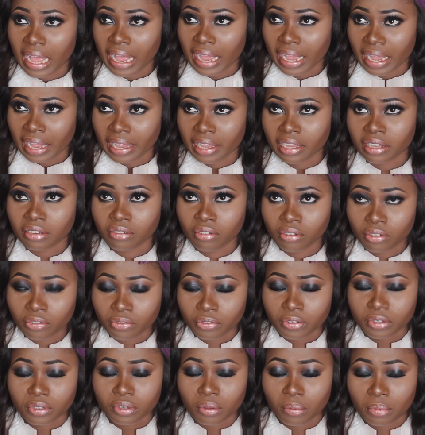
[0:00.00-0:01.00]
I looked
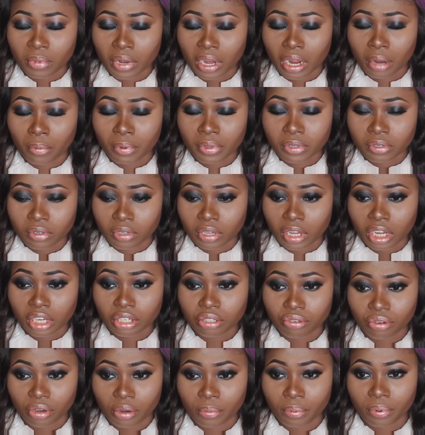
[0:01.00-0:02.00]
for something. I went on that
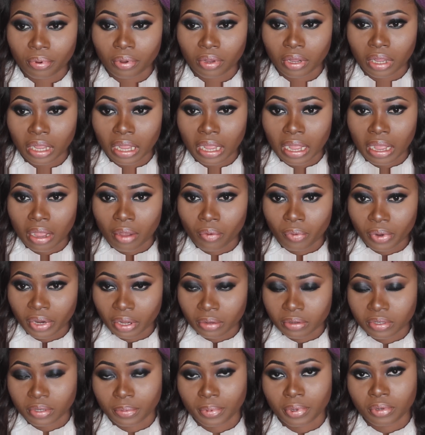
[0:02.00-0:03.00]
trip. When
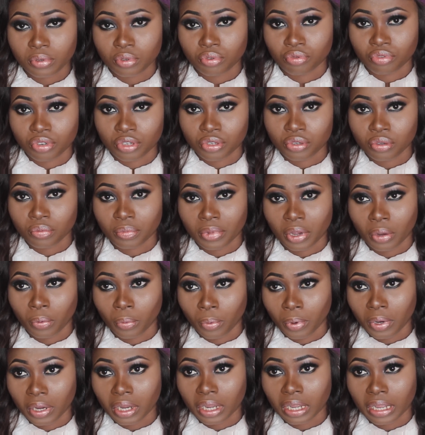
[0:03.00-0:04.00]
I was about to resume my
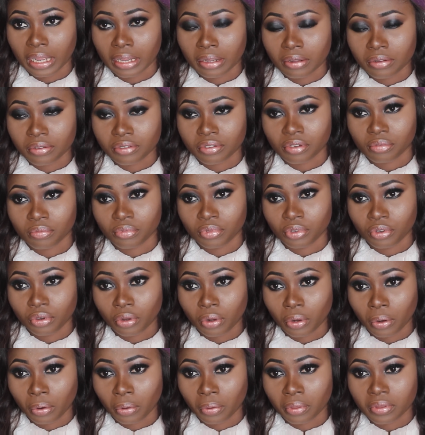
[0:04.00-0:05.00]
work, I got some new
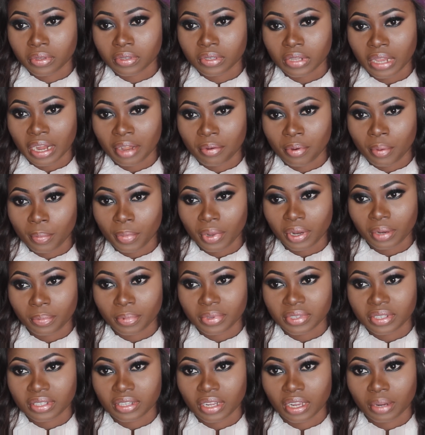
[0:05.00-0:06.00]
clothes. I remember the
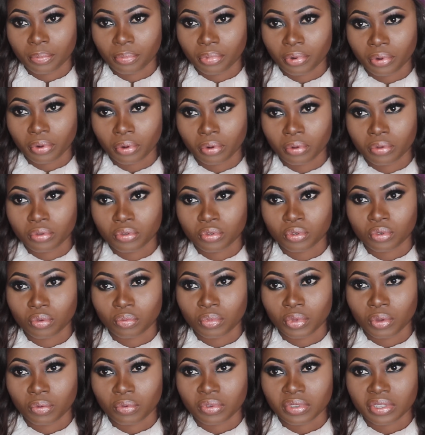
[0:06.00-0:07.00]
person I bought clothes to
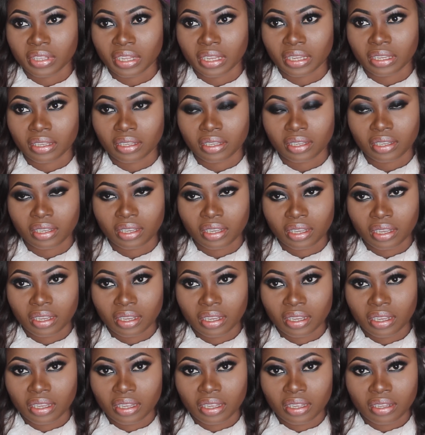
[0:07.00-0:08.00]
me was like,
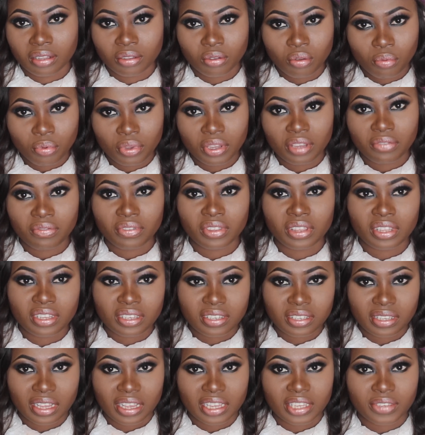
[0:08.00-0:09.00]
told me, even
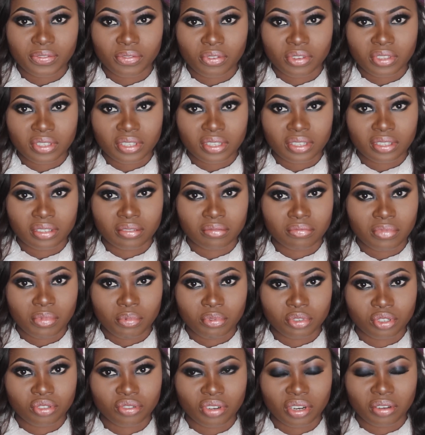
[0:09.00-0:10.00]
this size 14,
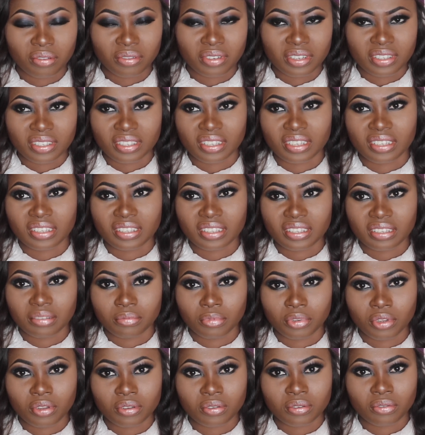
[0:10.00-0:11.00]
maybe you try on a
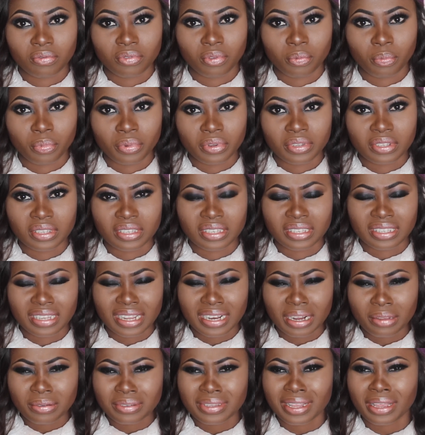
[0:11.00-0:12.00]
16 because of the buttons.
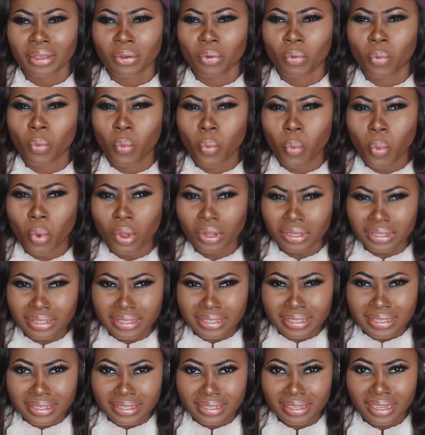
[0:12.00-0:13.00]
And I was like, what?
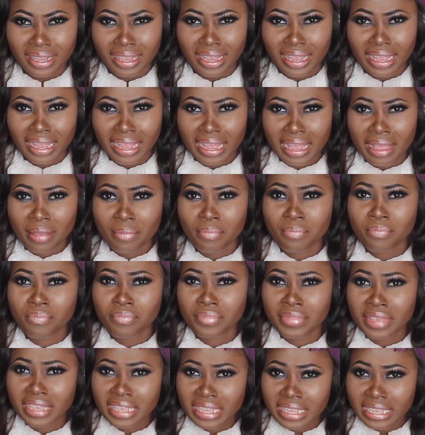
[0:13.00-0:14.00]

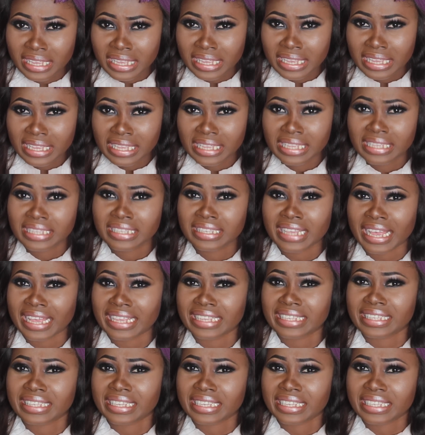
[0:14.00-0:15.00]
Me?
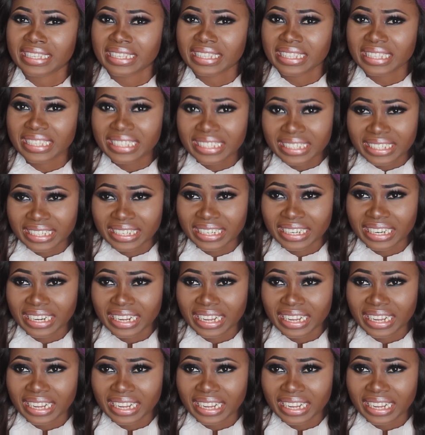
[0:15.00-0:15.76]
Size 16?